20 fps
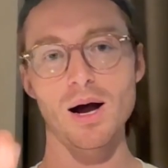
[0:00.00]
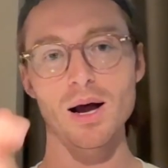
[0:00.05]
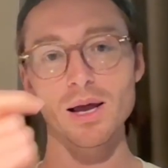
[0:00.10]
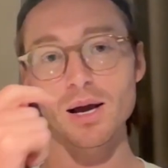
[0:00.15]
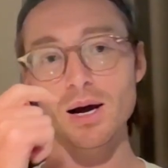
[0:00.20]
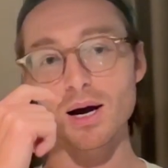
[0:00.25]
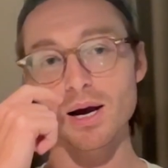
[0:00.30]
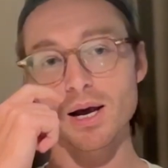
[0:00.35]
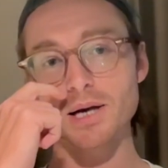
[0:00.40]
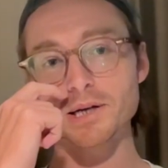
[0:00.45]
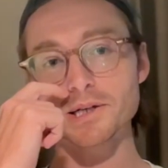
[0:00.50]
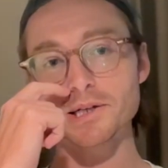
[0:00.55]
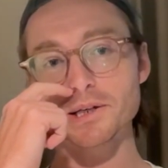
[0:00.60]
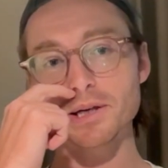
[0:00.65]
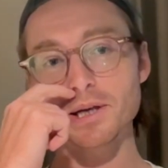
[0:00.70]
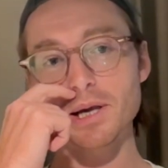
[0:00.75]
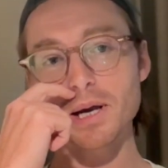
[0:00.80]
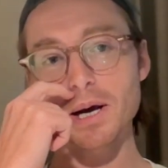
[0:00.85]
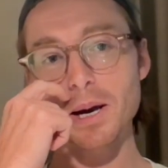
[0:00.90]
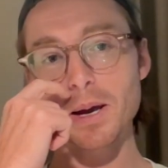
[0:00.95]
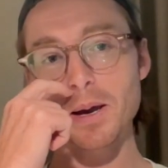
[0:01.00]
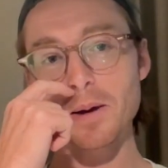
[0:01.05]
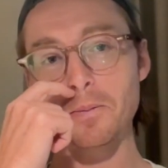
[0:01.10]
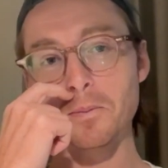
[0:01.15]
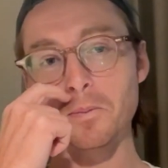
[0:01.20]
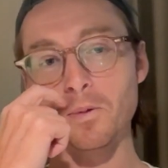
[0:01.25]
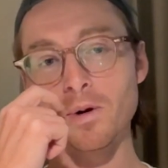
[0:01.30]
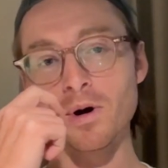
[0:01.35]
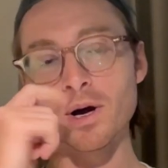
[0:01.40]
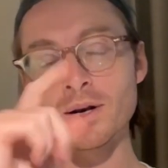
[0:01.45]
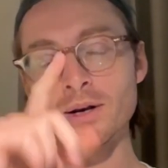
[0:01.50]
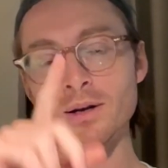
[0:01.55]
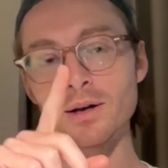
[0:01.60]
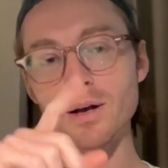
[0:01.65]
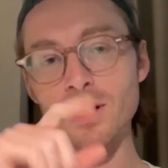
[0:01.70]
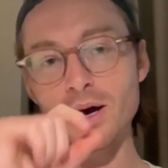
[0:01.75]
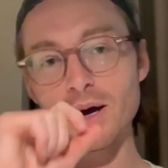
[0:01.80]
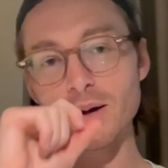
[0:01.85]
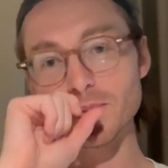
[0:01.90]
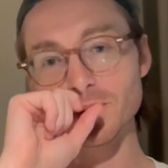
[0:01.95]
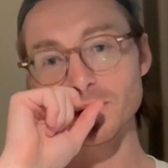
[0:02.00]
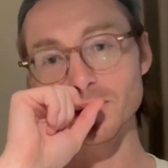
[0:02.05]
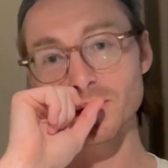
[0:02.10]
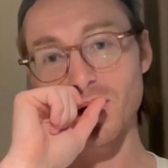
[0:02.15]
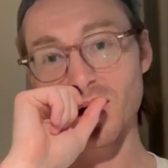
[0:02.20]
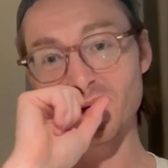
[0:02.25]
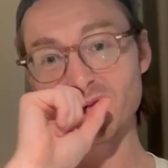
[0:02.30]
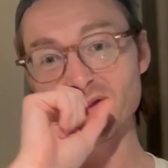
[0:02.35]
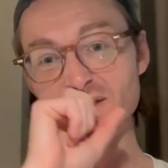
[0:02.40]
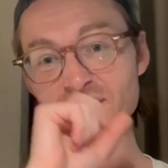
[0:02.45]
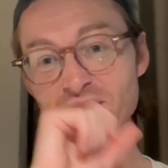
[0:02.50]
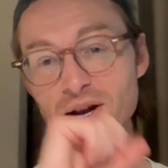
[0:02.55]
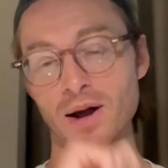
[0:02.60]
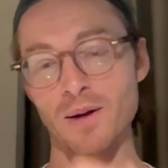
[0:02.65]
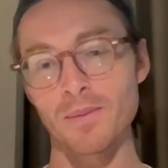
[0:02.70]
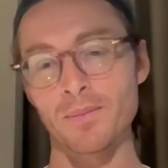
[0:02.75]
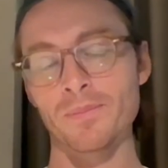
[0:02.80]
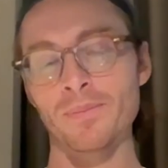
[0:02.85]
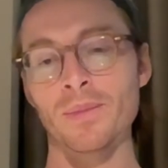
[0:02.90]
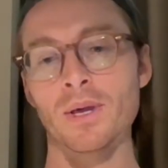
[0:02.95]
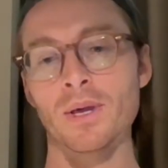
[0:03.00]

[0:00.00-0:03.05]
I have one on a hybrid coffee shop.